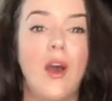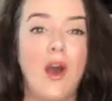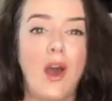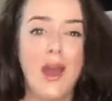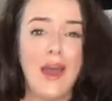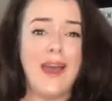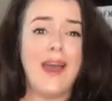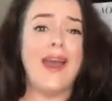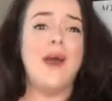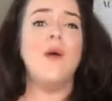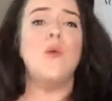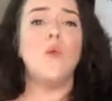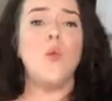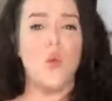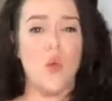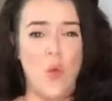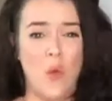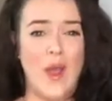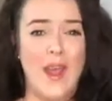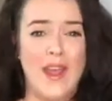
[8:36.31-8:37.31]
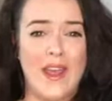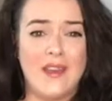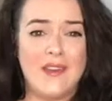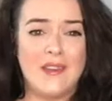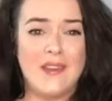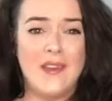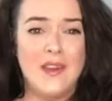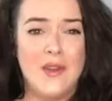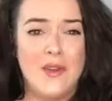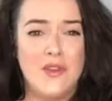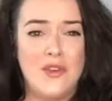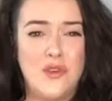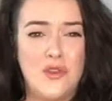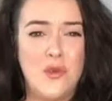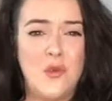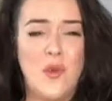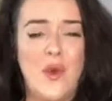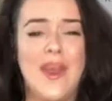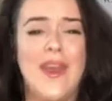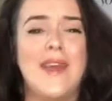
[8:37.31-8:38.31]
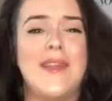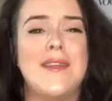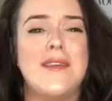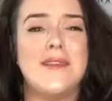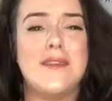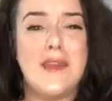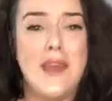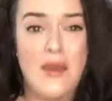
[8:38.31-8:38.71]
I can't wait to wear this